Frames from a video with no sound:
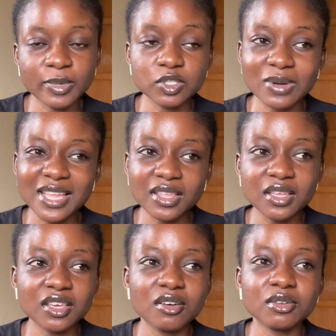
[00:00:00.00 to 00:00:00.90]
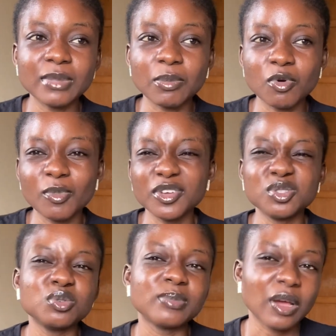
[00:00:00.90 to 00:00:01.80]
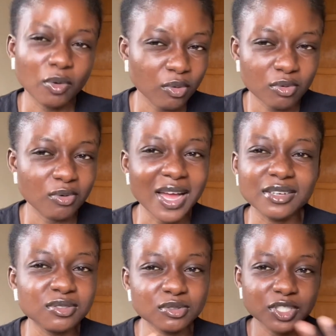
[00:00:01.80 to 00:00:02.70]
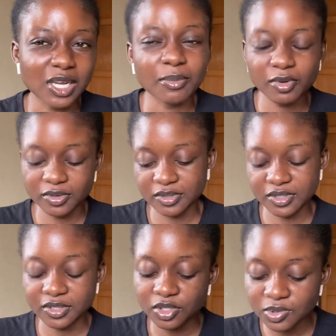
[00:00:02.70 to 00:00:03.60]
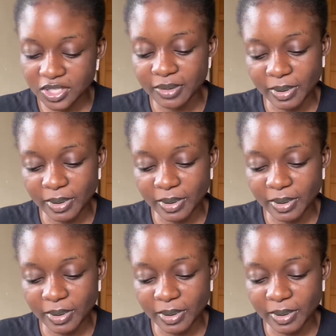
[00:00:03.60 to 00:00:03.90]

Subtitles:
so I think he called my mom, or he told my uncle, I don't know, but the news came.